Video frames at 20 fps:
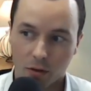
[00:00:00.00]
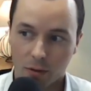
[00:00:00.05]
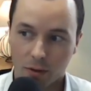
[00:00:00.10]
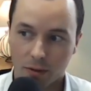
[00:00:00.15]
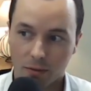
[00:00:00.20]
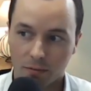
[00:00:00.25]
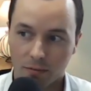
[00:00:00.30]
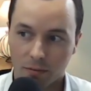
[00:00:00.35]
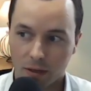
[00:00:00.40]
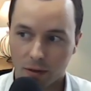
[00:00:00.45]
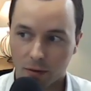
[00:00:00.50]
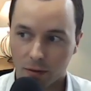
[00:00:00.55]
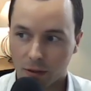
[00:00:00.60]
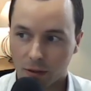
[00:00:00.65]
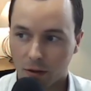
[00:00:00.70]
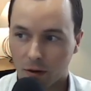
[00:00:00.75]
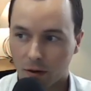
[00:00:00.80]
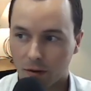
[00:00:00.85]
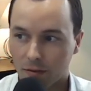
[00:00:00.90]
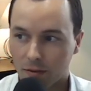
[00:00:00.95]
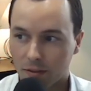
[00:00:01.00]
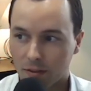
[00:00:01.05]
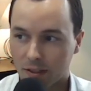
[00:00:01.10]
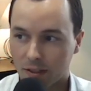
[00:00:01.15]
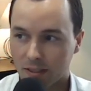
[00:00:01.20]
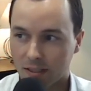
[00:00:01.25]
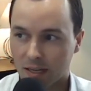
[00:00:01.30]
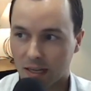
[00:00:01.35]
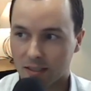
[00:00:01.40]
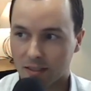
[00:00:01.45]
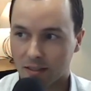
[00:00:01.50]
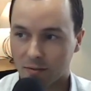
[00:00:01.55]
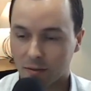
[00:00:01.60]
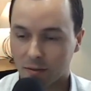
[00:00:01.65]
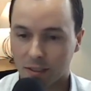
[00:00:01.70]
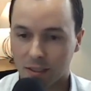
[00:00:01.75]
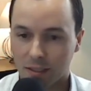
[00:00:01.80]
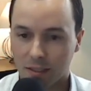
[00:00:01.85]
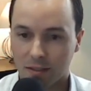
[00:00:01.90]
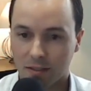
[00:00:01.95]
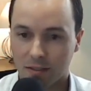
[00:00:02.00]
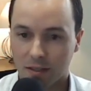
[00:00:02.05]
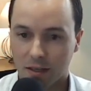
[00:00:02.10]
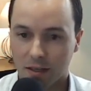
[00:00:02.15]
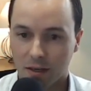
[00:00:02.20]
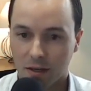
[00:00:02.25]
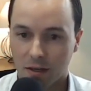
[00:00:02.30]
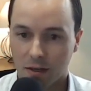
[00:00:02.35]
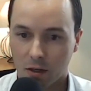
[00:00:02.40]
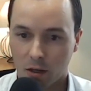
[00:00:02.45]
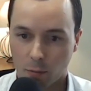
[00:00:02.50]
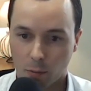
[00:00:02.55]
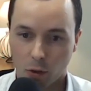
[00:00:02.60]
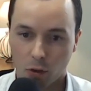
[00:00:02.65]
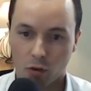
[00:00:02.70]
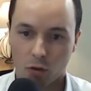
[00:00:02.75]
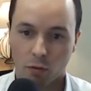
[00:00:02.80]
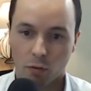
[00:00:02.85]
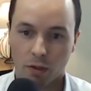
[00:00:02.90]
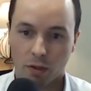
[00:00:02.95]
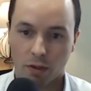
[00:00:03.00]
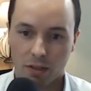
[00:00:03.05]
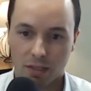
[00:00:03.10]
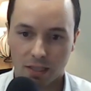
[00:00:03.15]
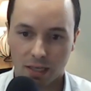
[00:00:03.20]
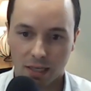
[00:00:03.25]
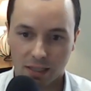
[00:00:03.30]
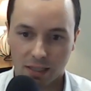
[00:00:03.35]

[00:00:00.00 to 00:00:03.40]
and here in the office extensively, is commercial real estate.